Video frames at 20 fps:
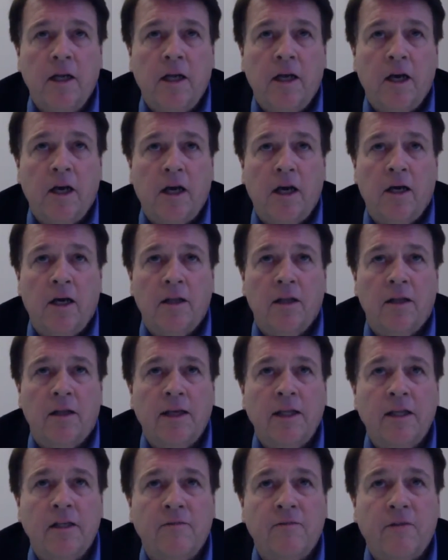The
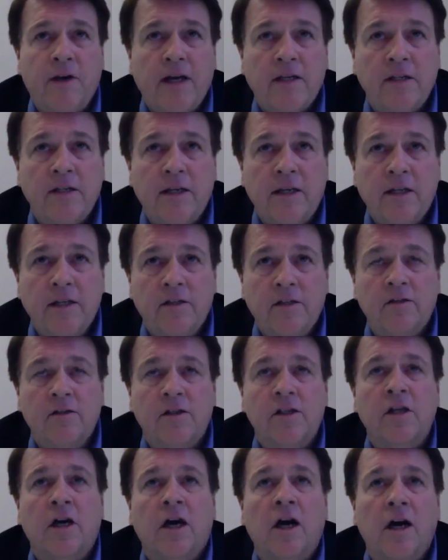thing that's fascinating is
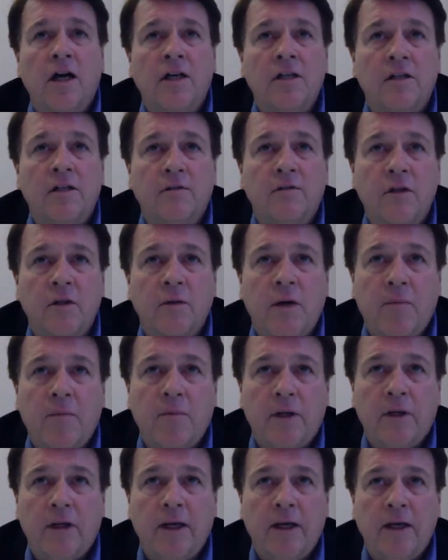there's tons of new
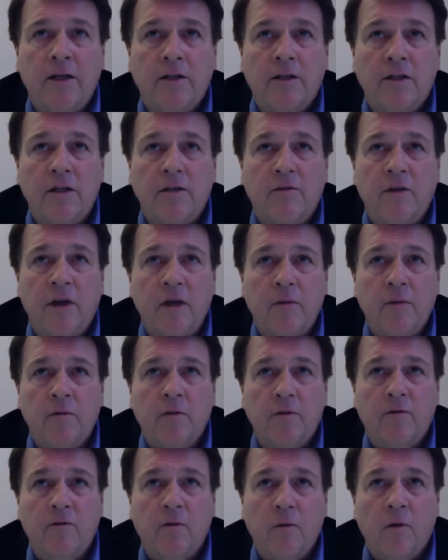applications
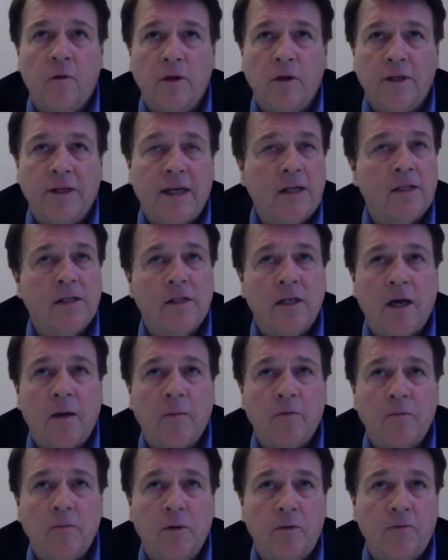available for
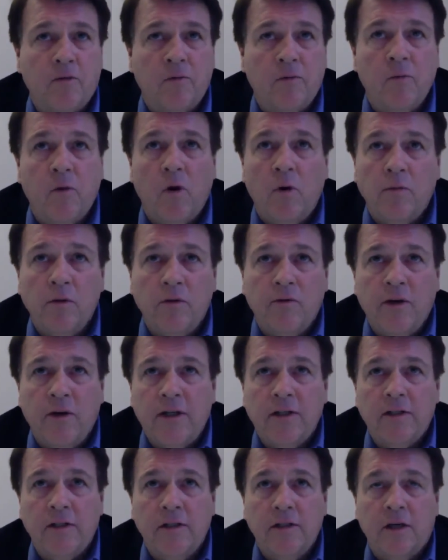desktops, but for mobile
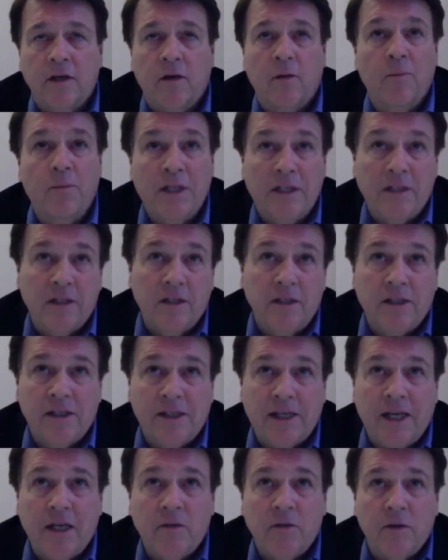devices that are business
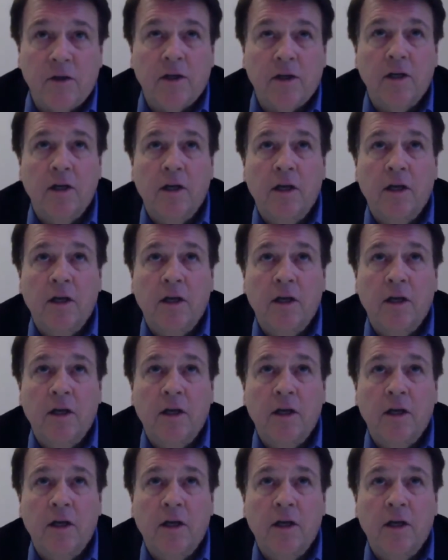centric.